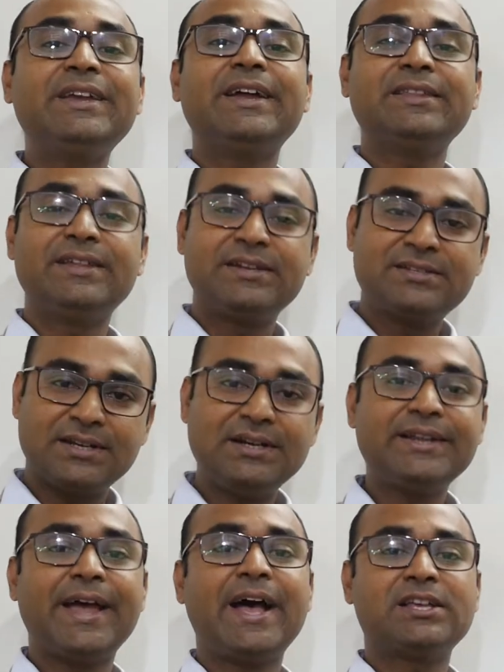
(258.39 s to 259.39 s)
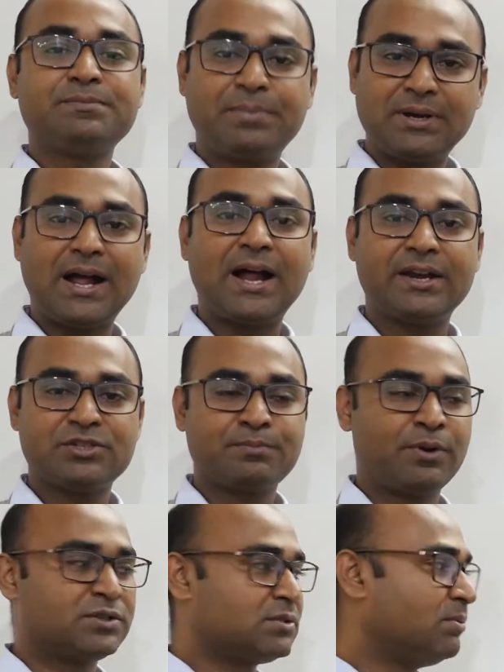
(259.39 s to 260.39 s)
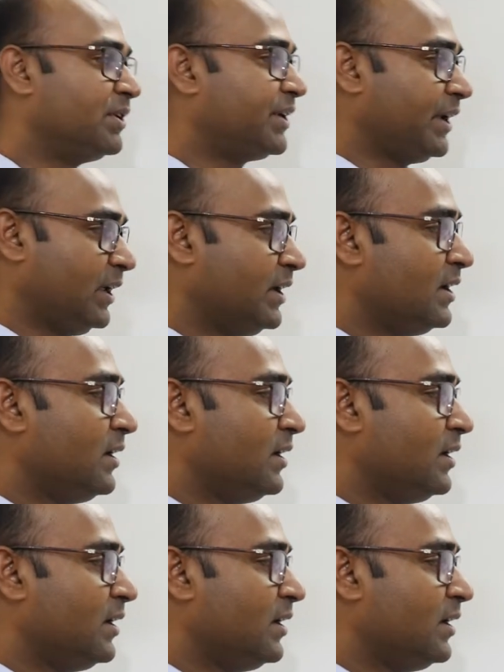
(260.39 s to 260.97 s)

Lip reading: get the result as per our responsibility.